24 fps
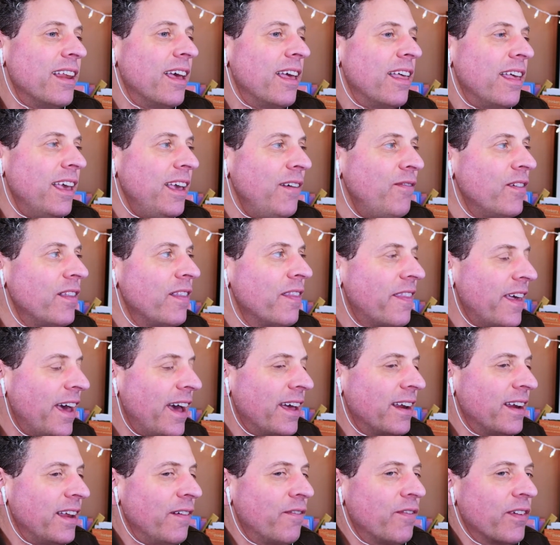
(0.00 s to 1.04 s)
even
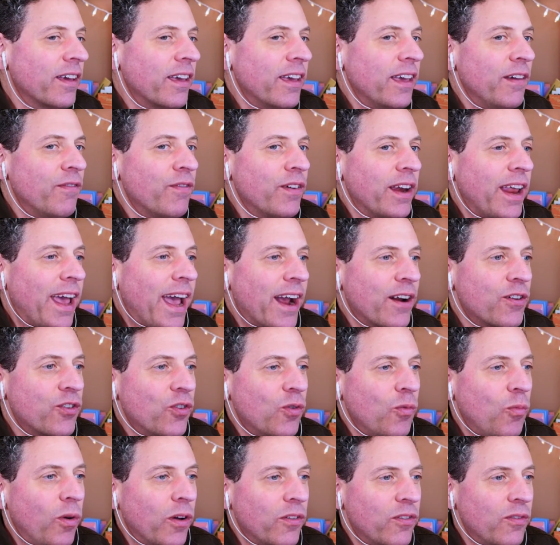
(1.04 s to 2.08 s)

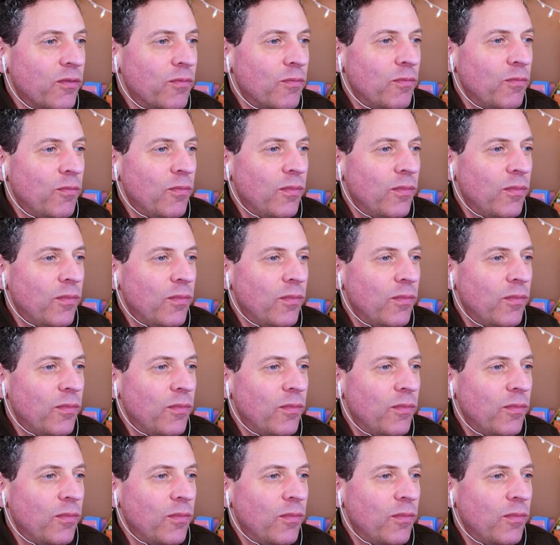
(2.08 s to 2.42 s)
then,